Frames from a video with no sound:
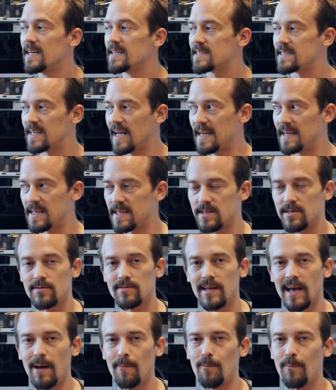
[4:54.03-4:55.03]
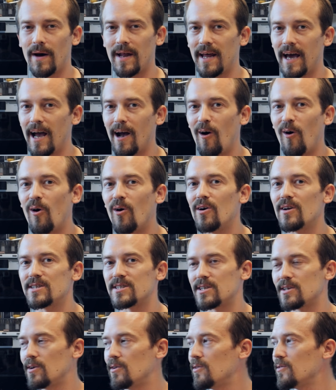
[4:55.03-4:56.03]
send it to them, but I
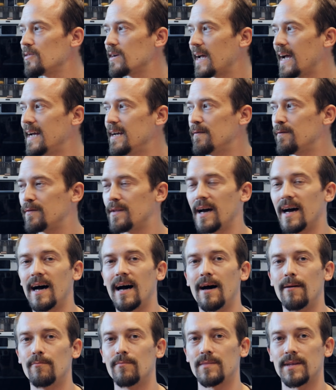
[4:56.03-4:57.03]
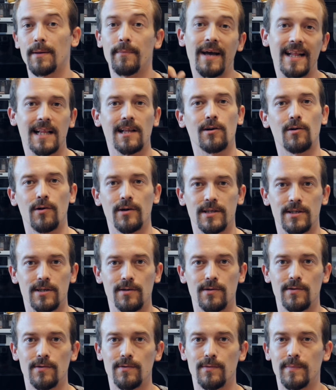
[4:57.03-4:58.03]
also gave them the metal coin
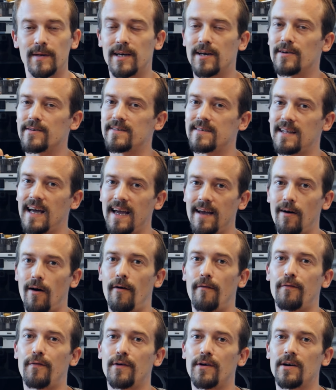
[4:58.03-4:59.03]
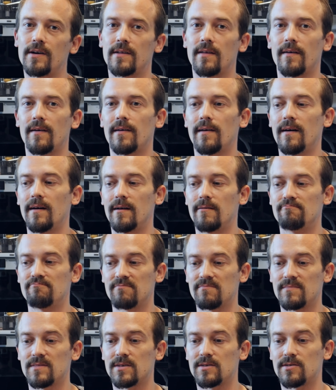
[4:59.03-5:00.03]
to do, because they offer
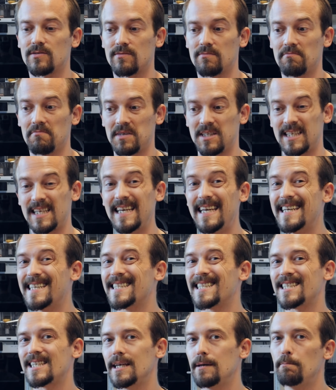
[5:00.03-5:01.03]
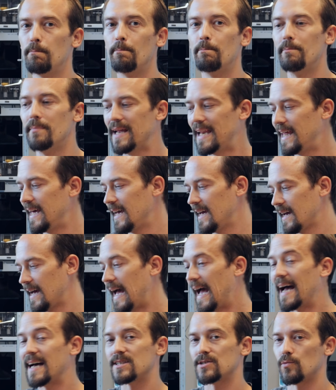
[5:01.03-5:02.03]
CNC milling
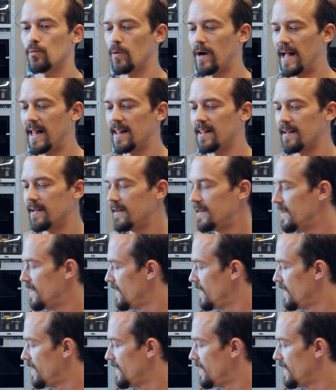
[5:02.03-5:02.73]
as well.